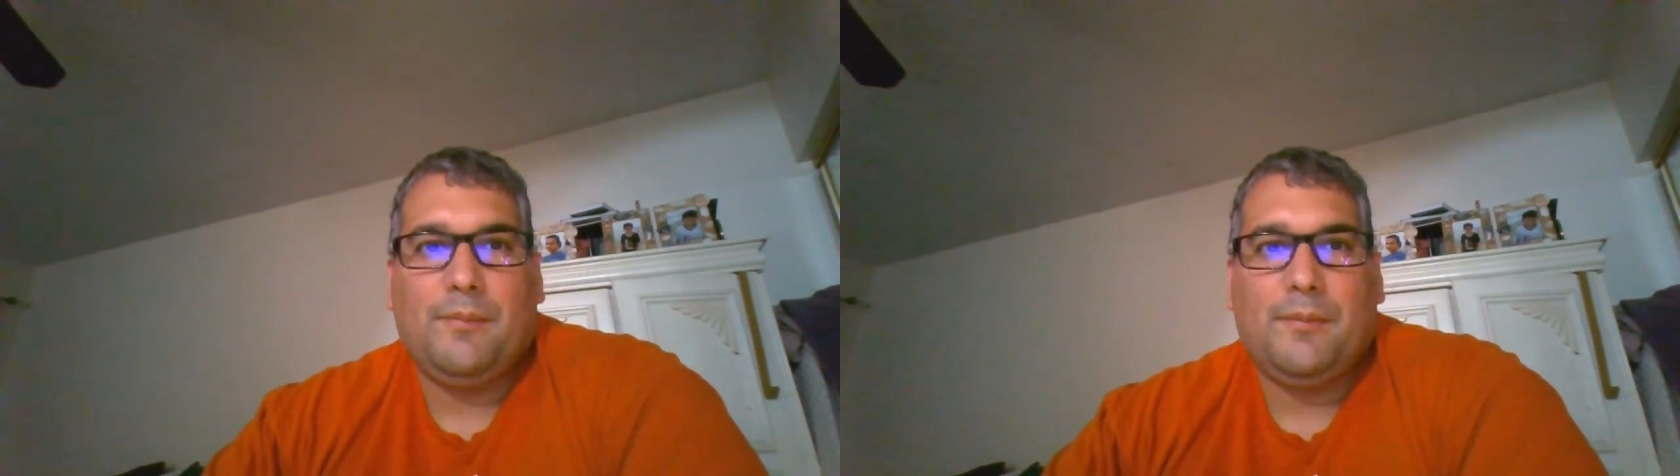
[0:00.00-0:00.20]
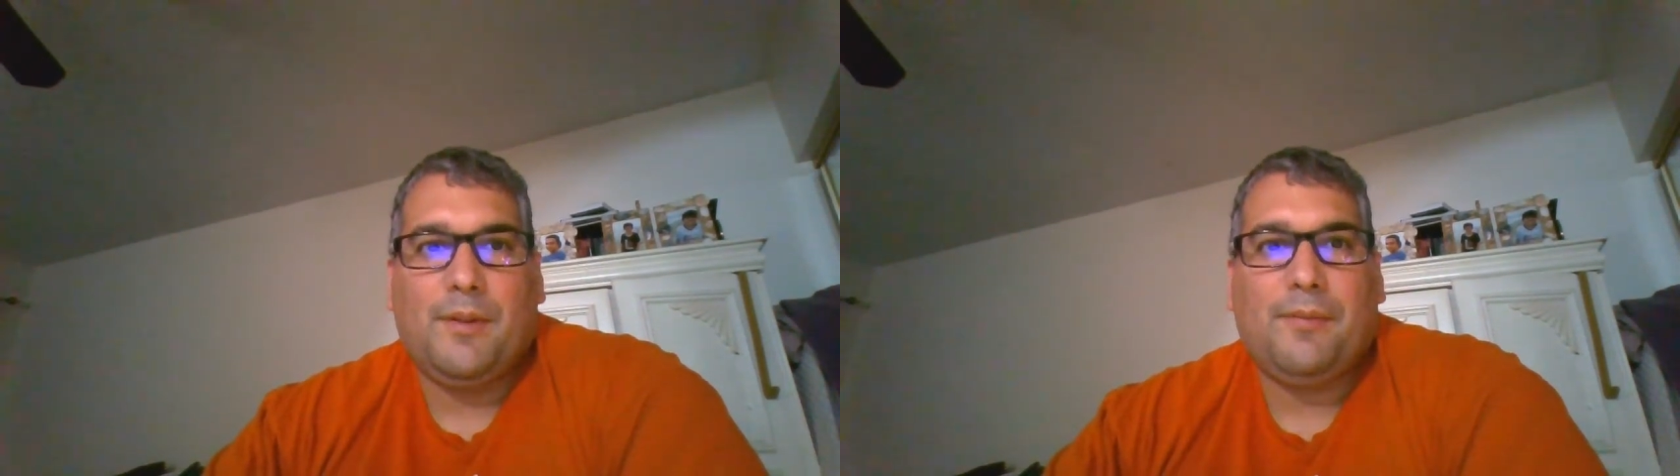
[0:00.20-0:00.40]

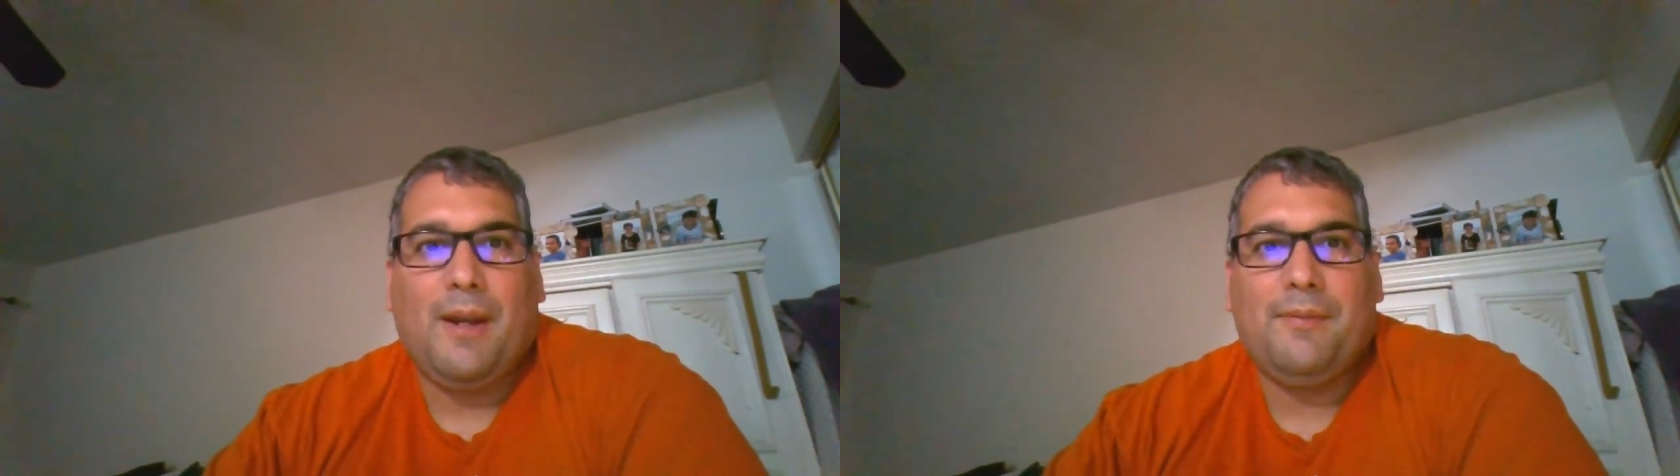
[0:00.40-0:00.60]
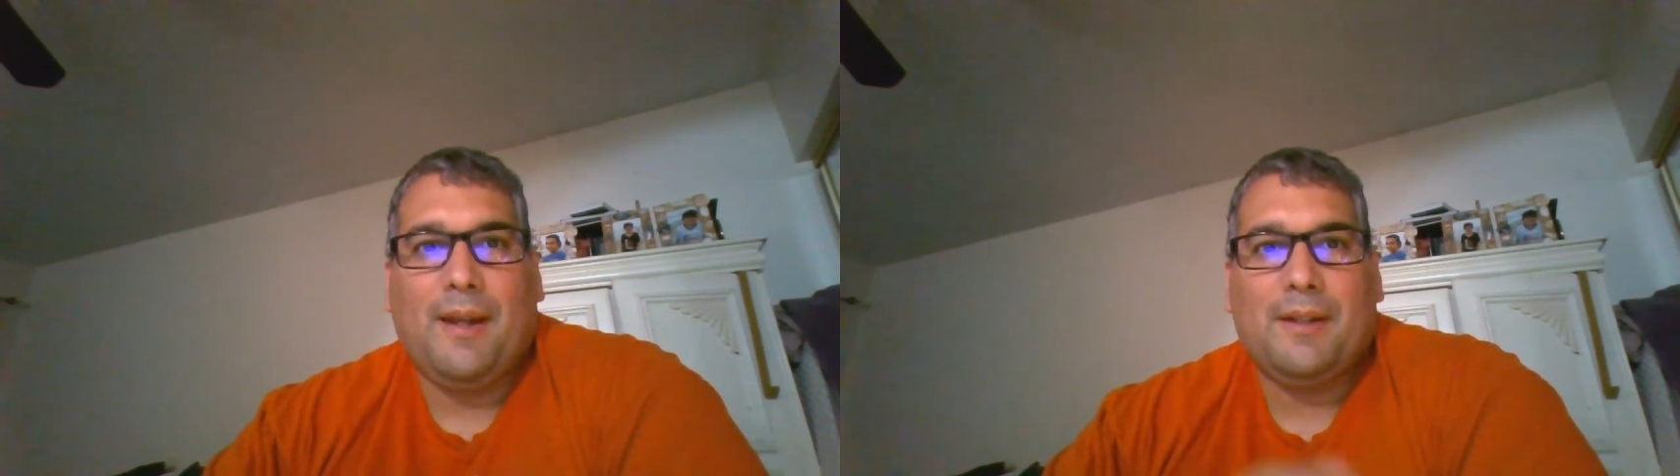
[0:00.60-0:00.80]
the
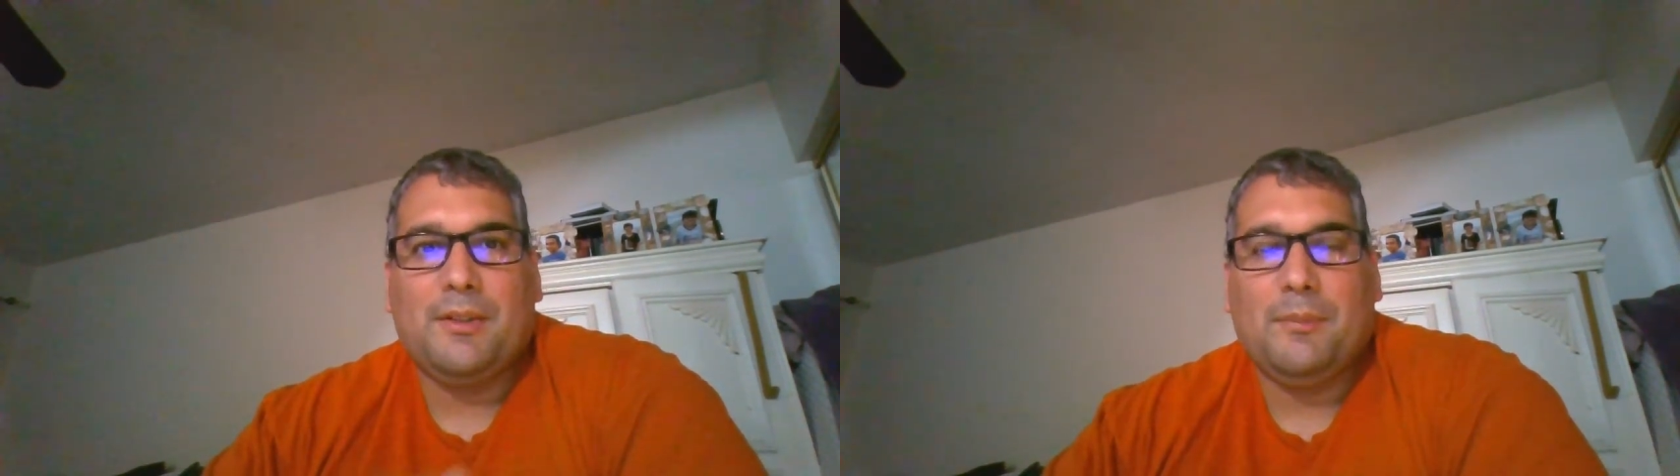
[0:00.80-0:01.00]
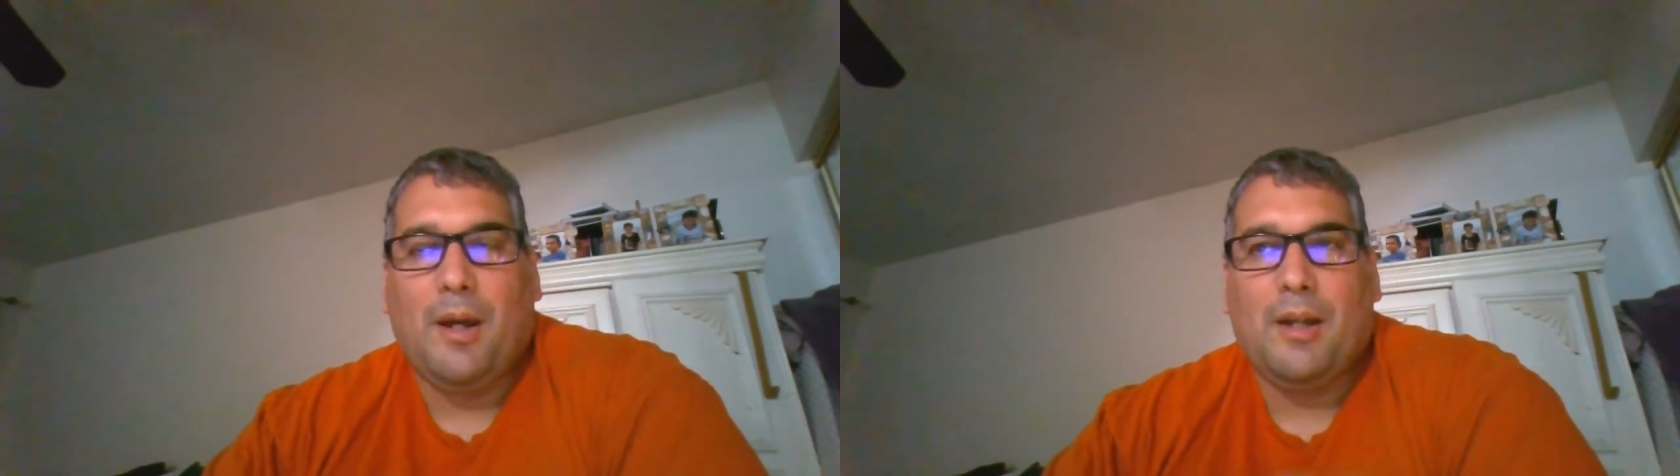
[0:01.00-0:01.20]

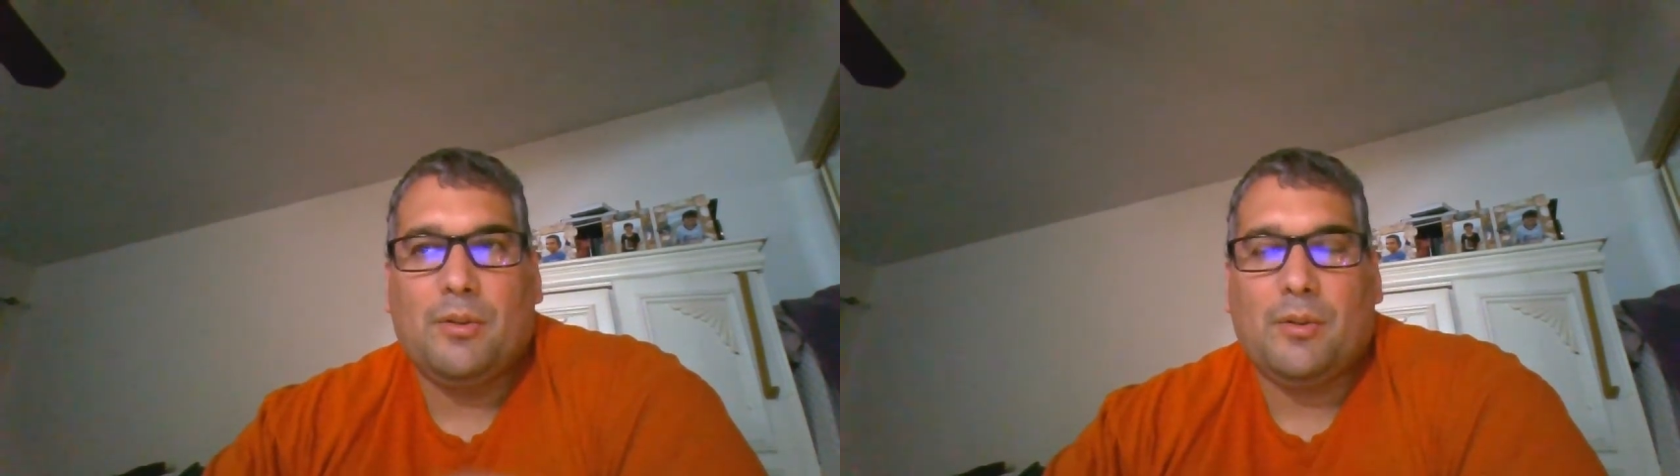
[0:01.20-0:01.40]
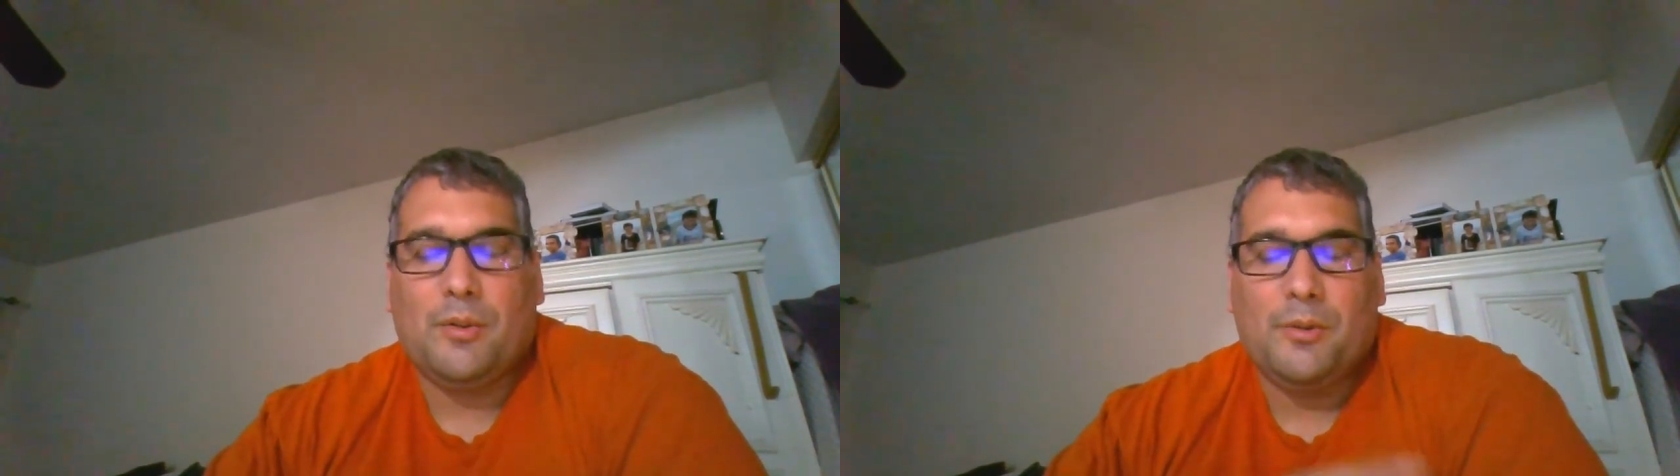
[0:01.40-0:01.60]
5-factor model,
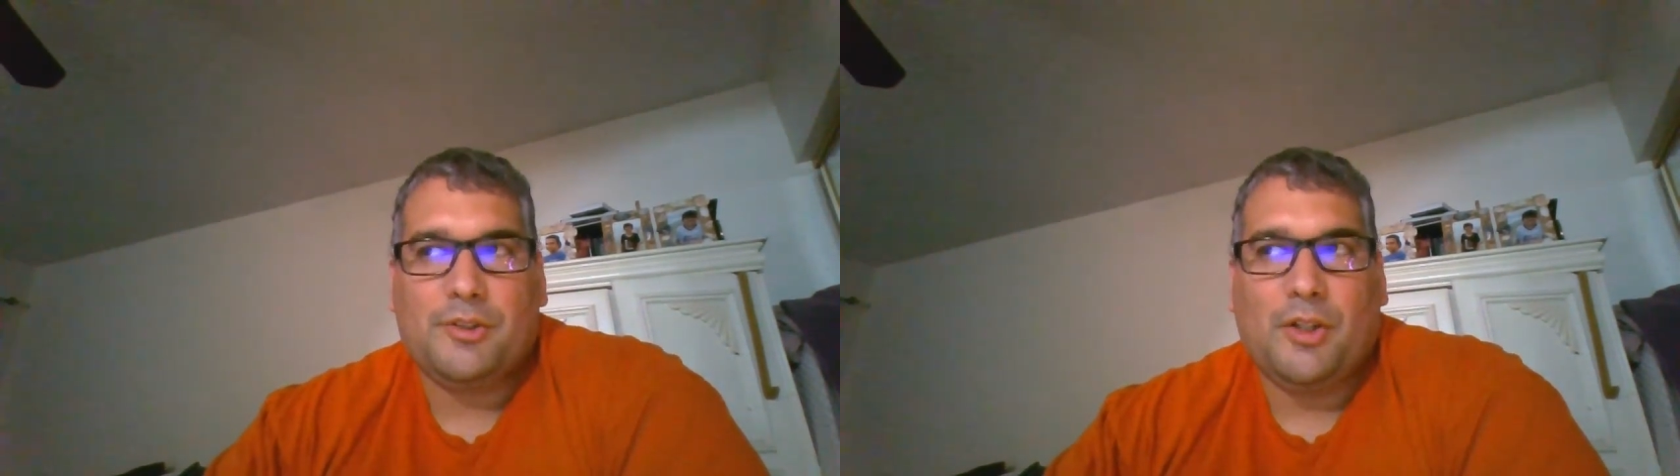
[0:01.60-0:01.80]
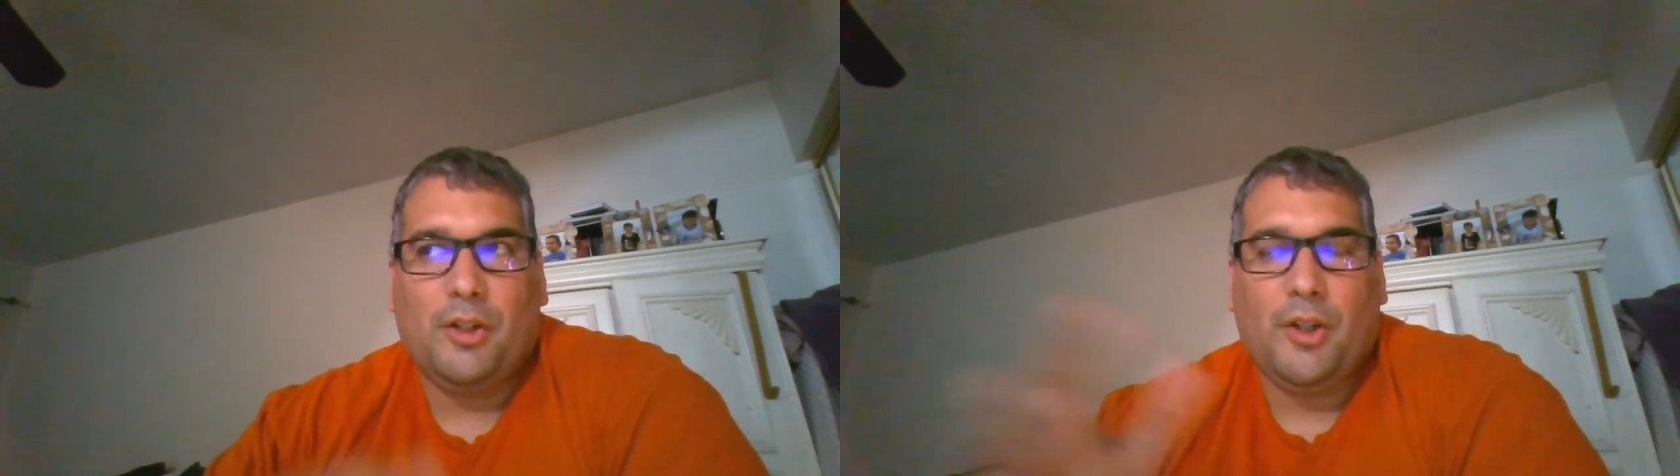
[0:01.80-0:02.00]
or
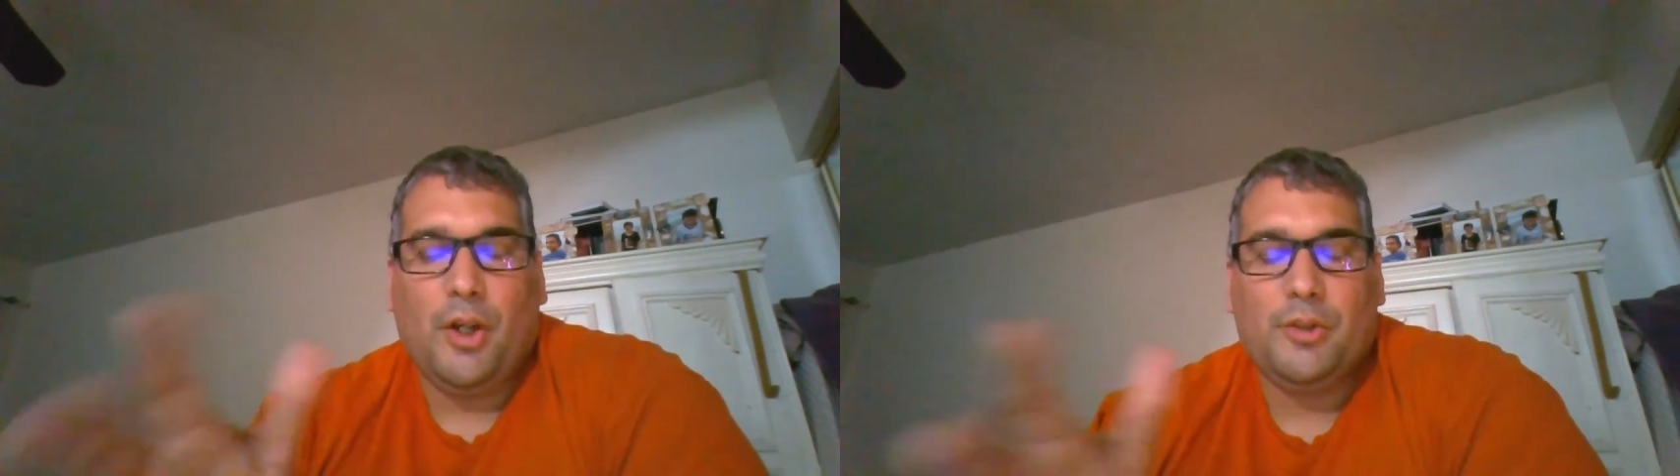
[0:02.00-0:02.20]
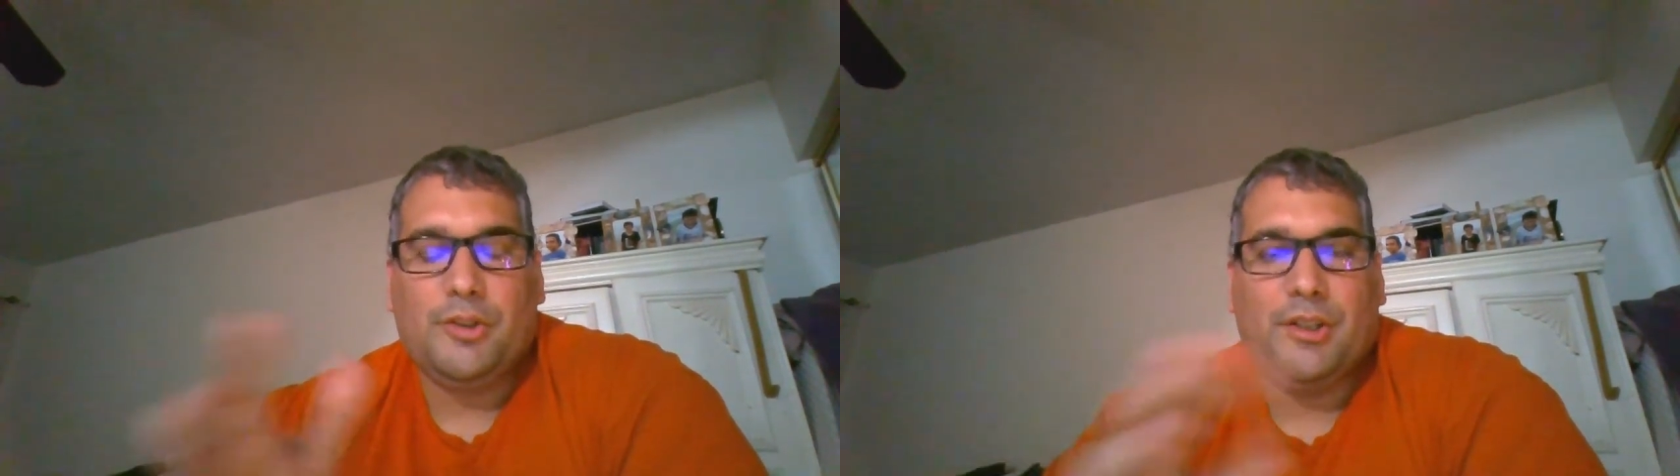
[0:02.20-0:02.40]
it's called
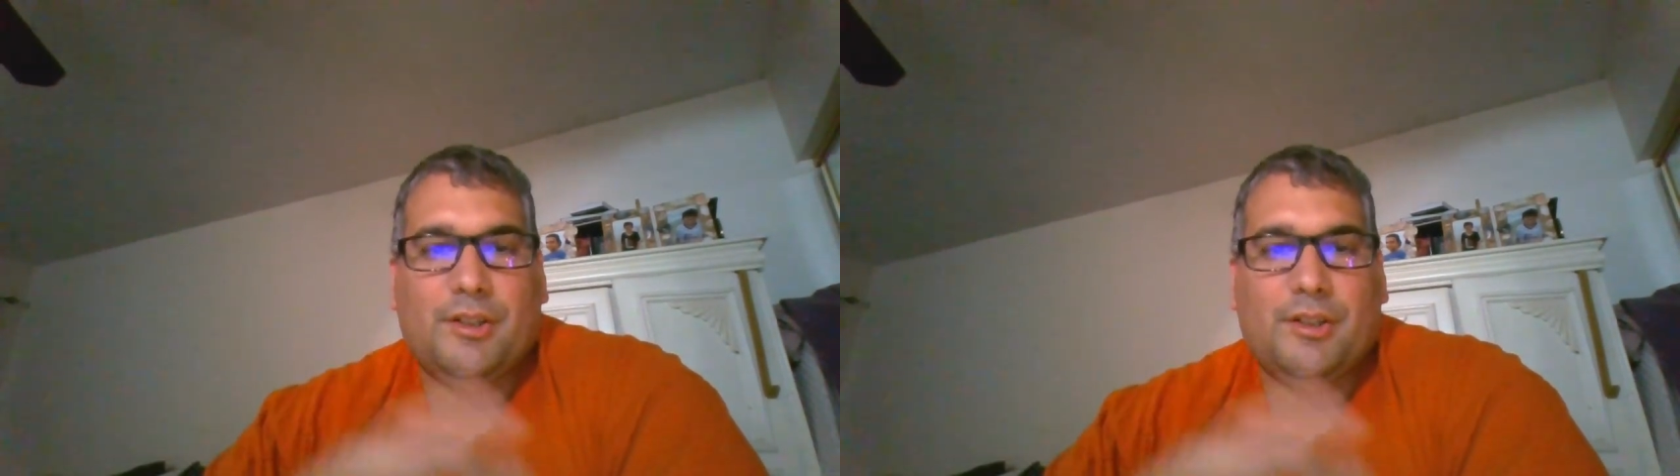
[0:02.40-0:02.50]
Ocean,